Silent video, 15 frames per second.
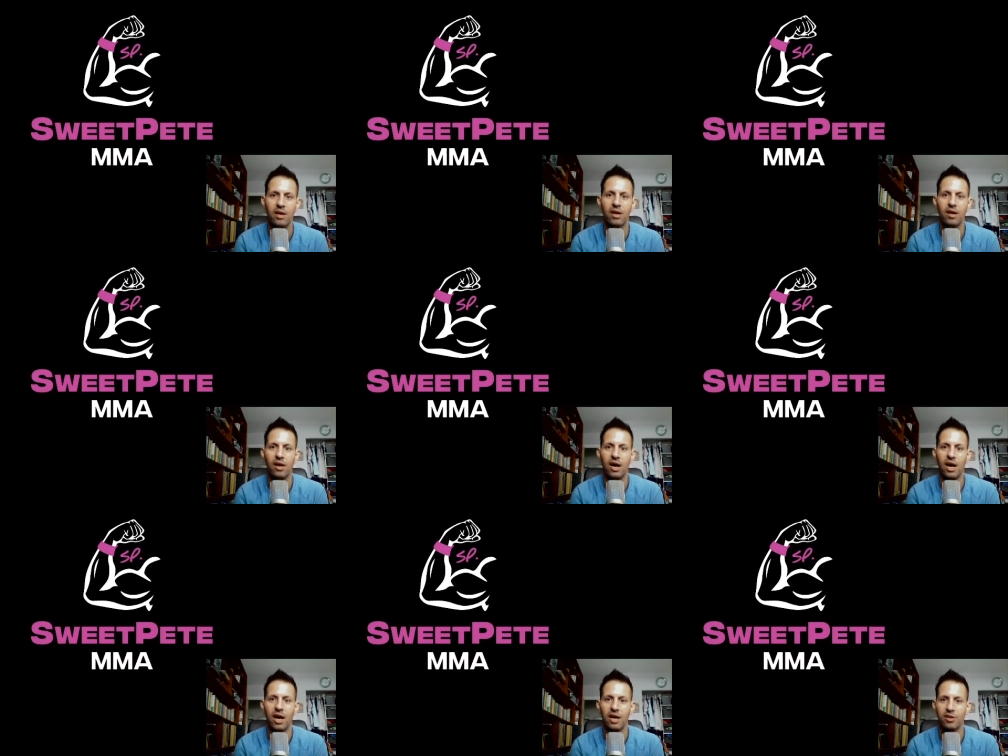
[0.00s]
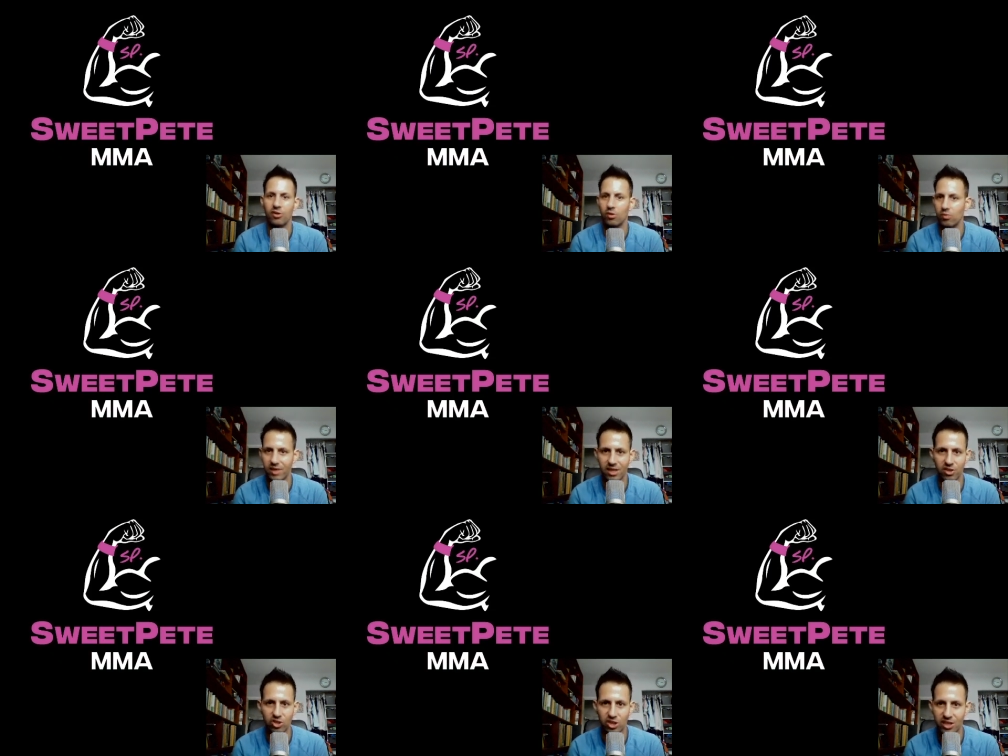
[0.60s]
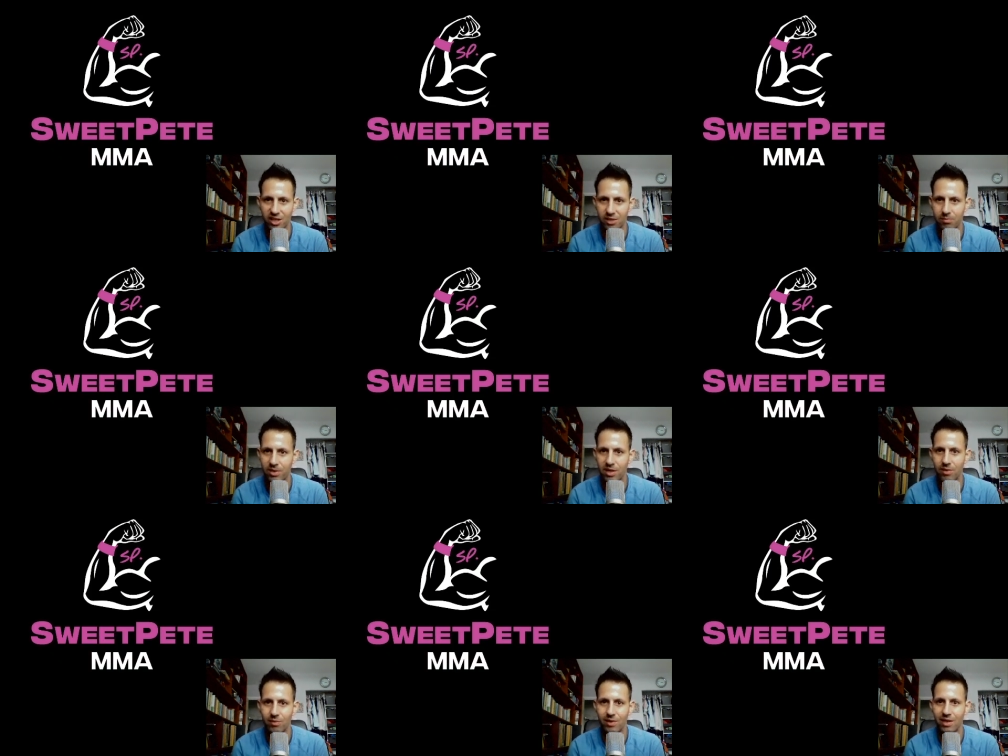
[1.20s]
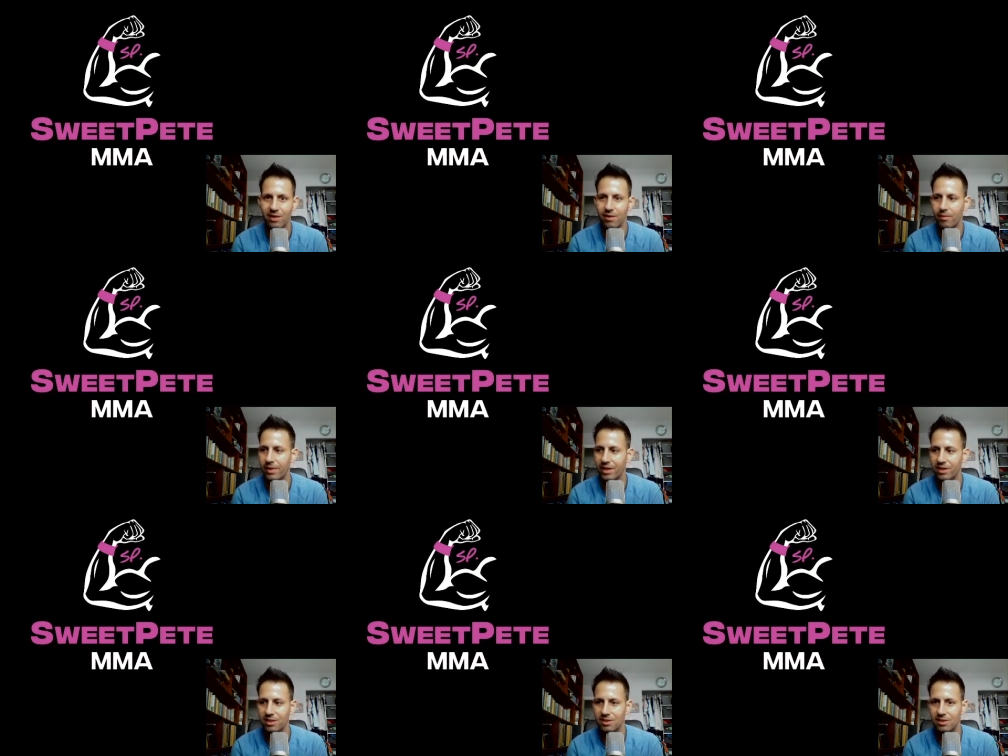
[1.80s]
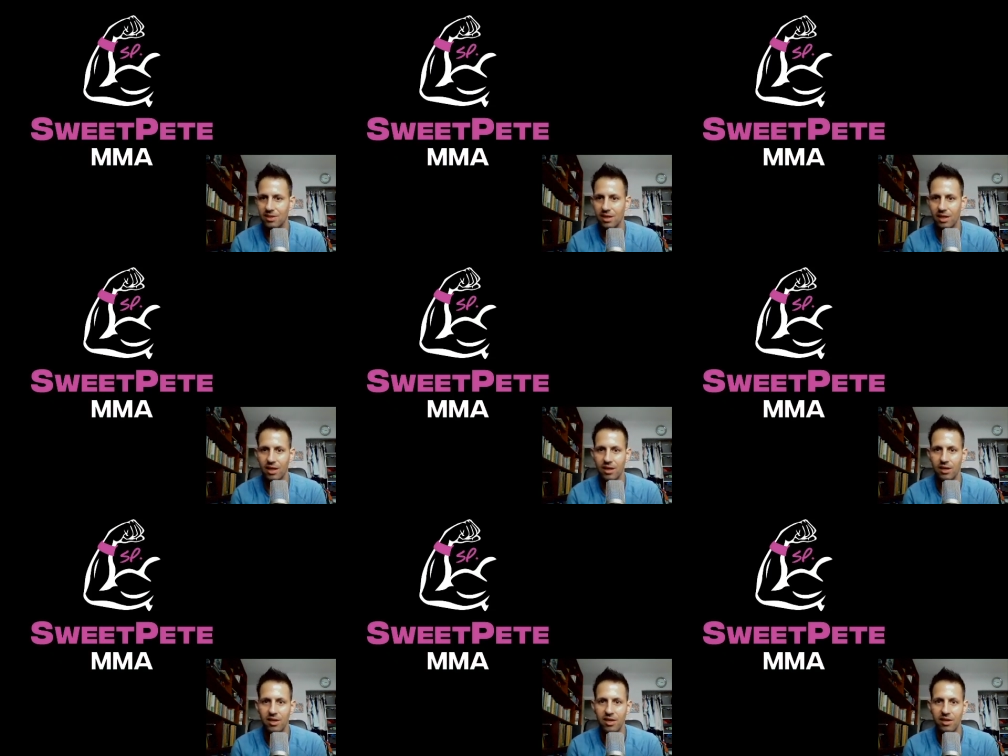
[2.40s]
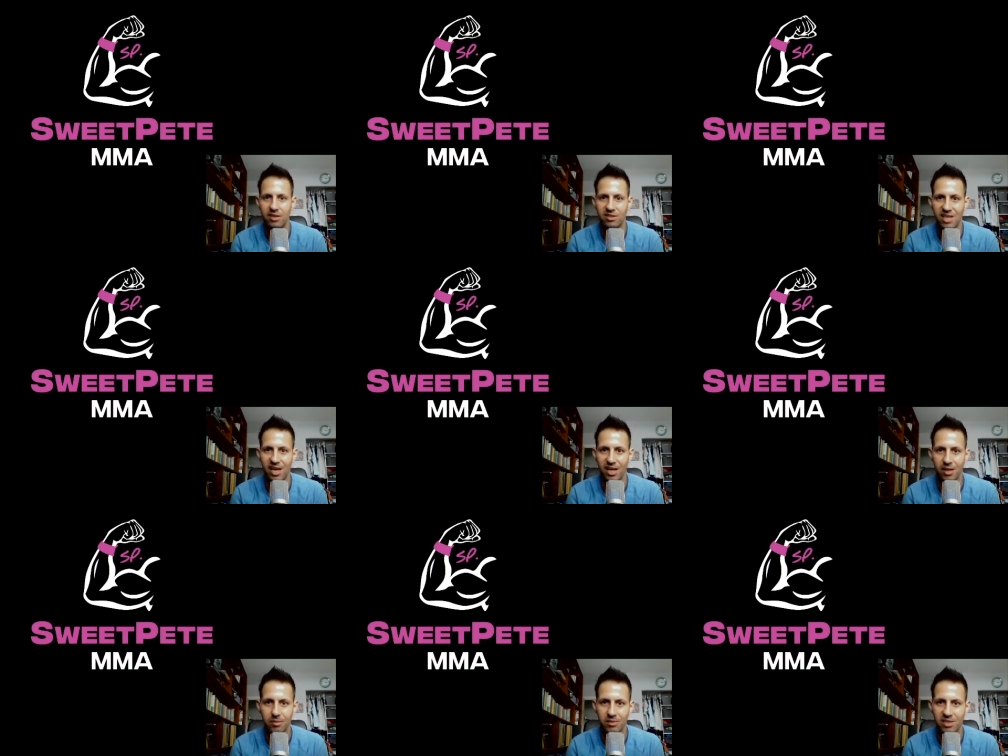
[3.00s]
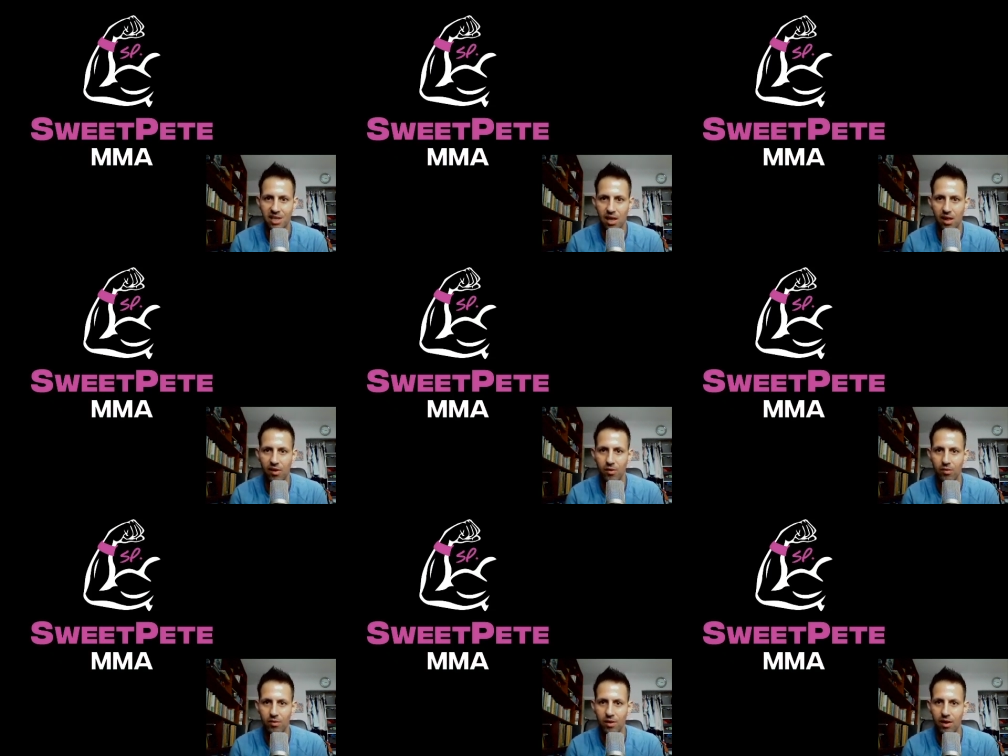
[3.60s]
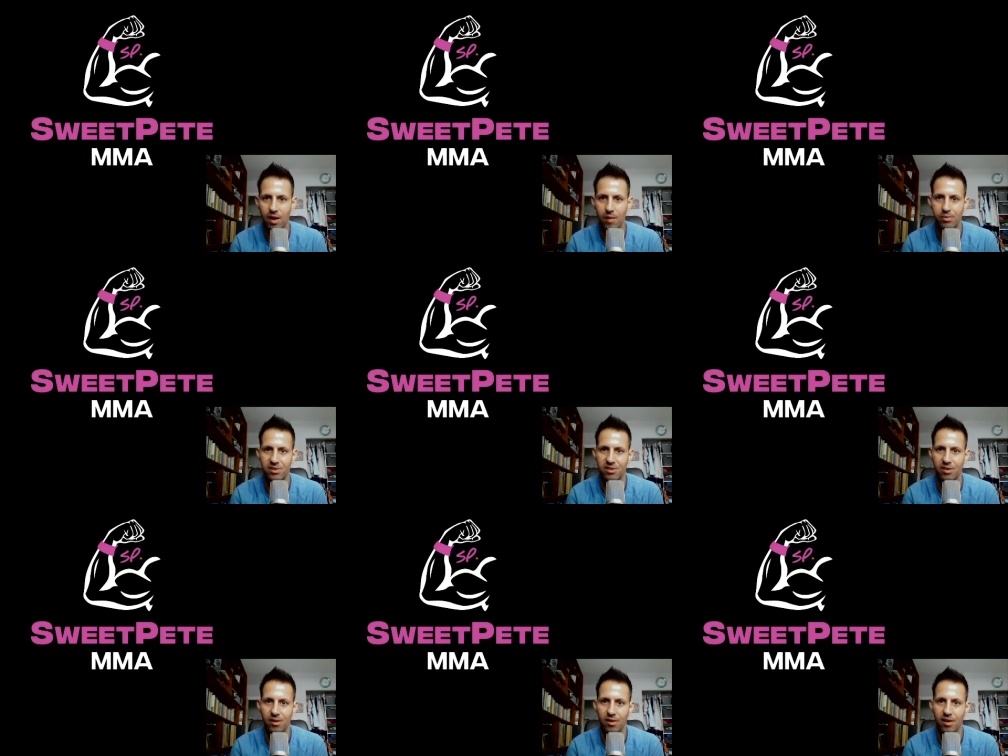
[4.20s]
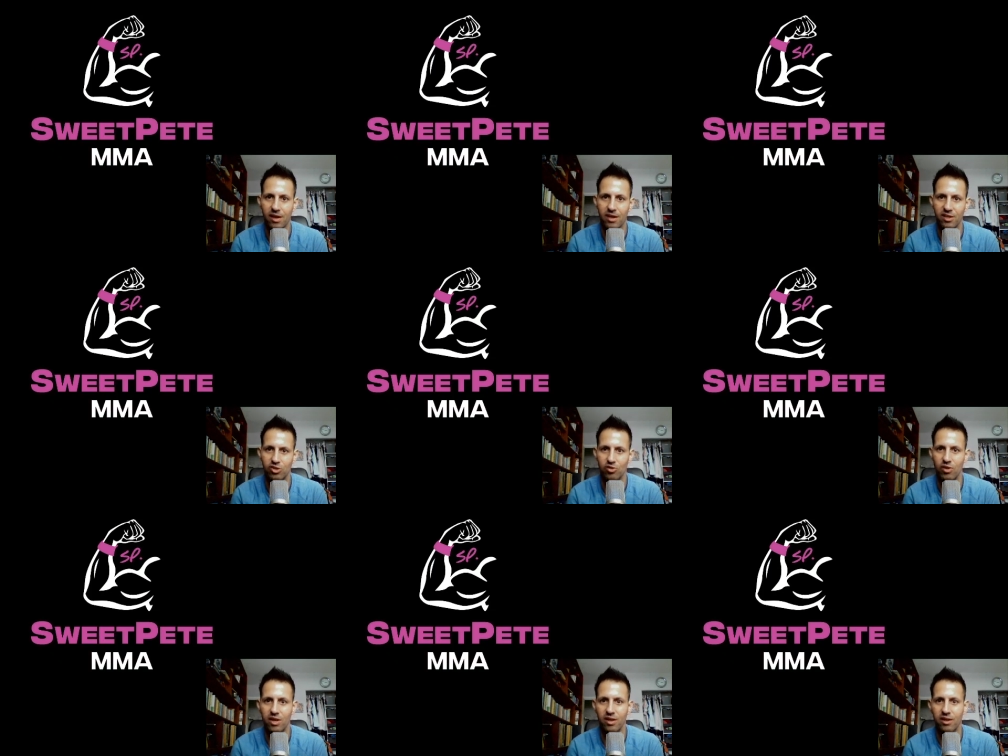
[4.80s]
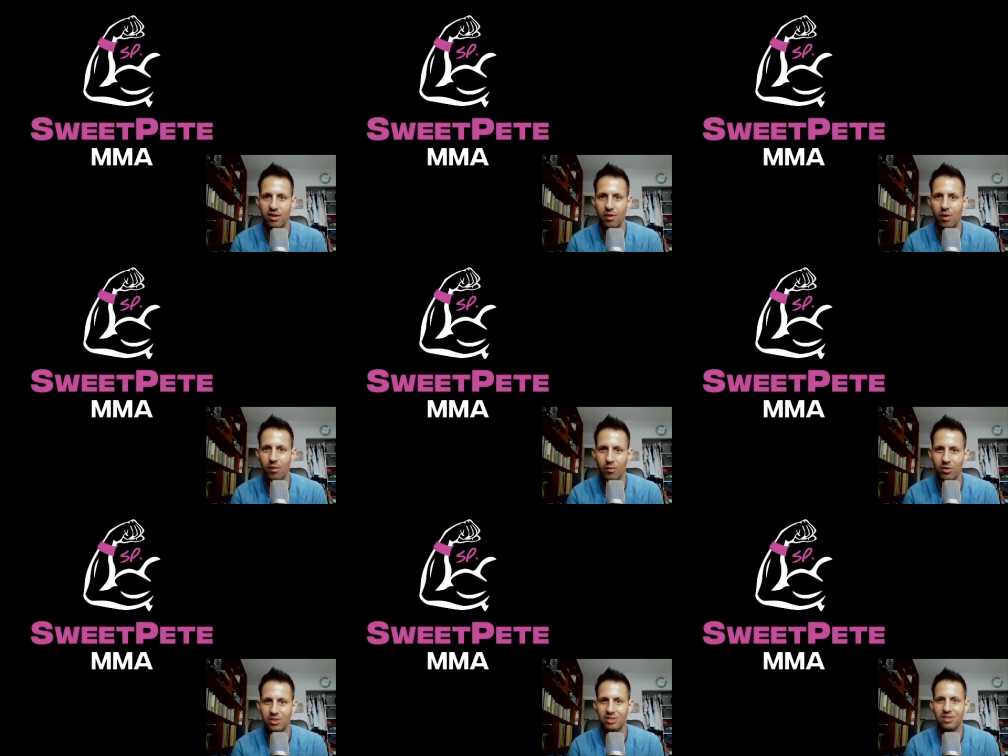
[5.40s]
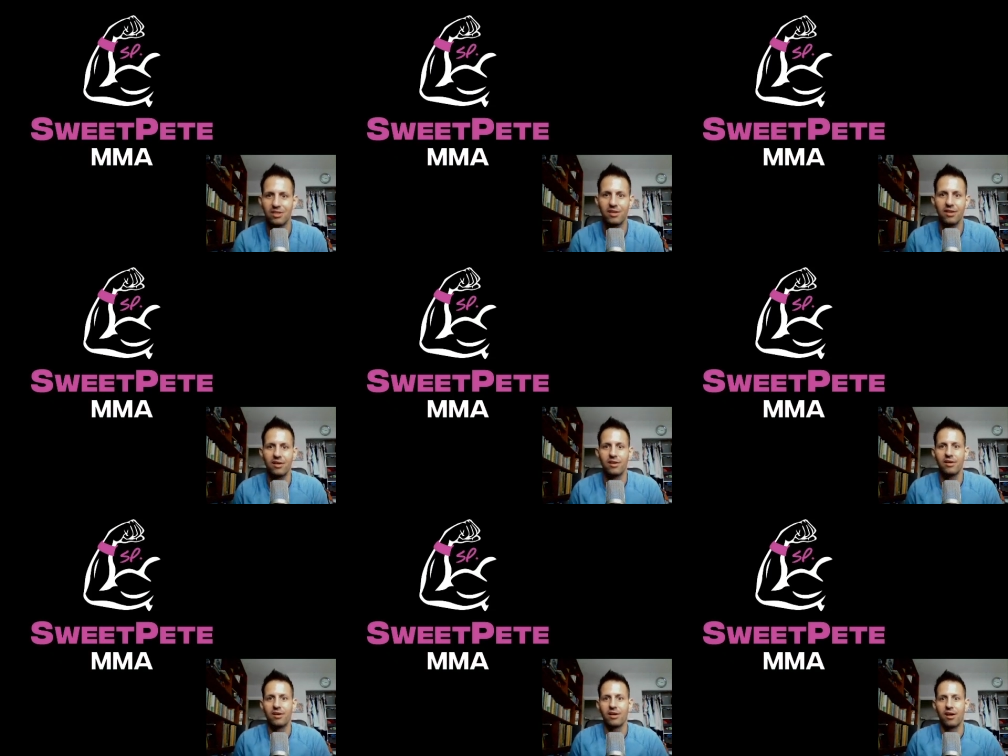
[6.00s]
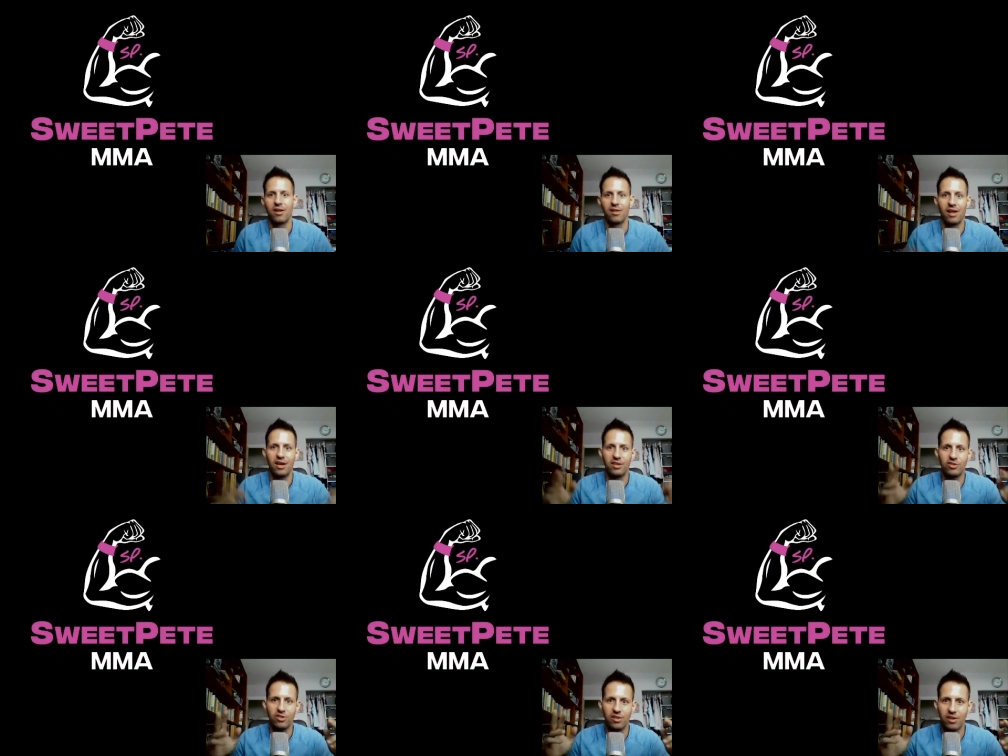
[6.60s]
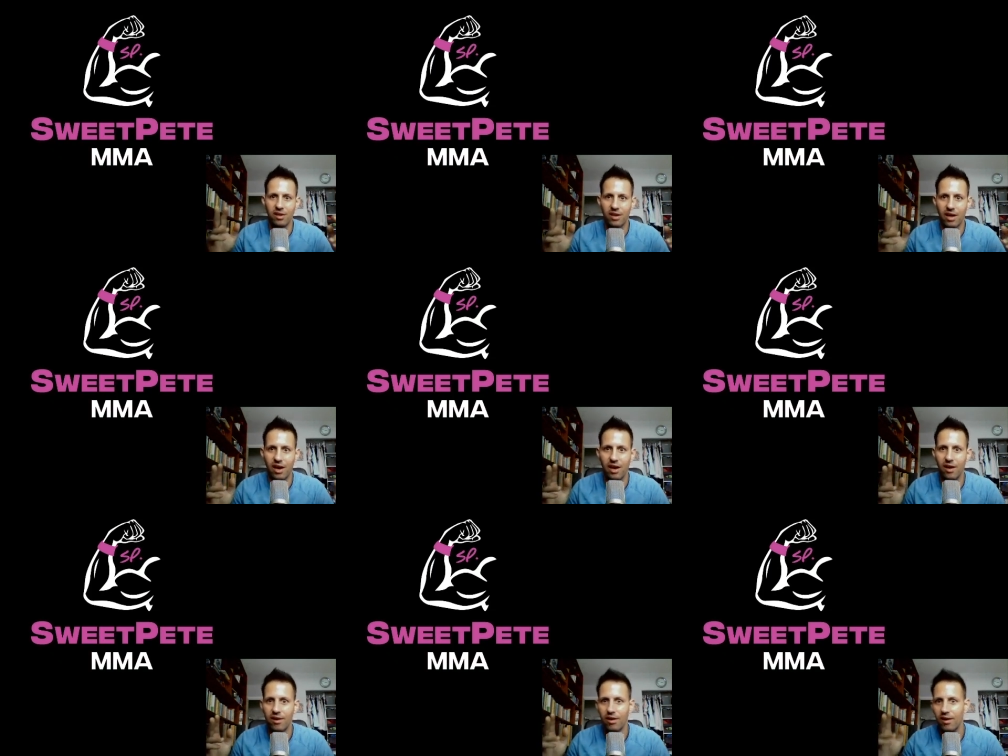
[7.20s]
We had GSP. We had the biggest stadium sellout up until that Australia one, which allegedly had